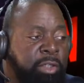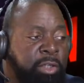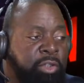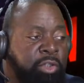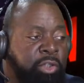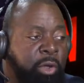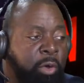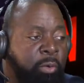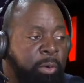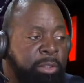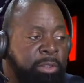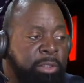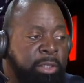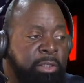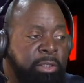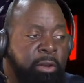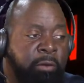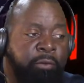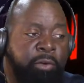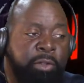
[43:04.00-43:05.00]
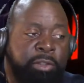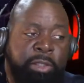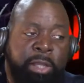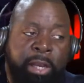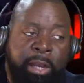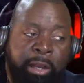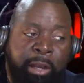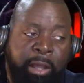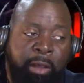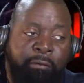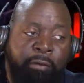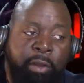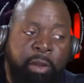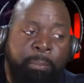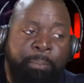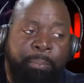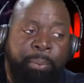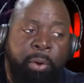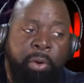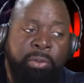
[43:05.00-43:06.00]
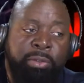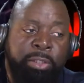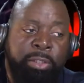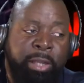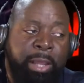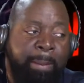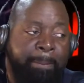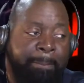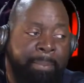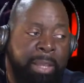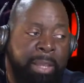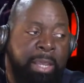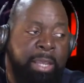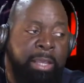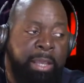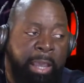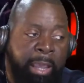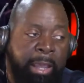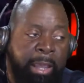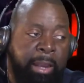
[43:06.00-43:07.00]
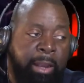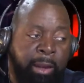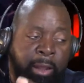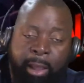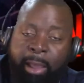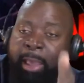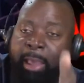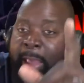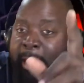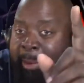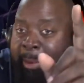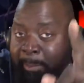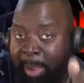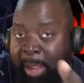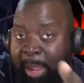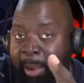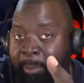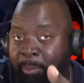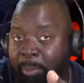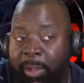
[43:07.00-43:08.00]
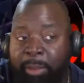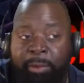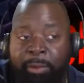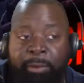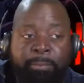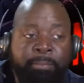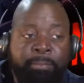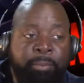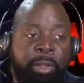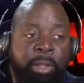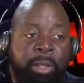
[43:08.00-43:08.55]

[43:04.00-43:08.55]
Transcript: said, Joe, it's a difference in loving a person and being in love. Amen, brother.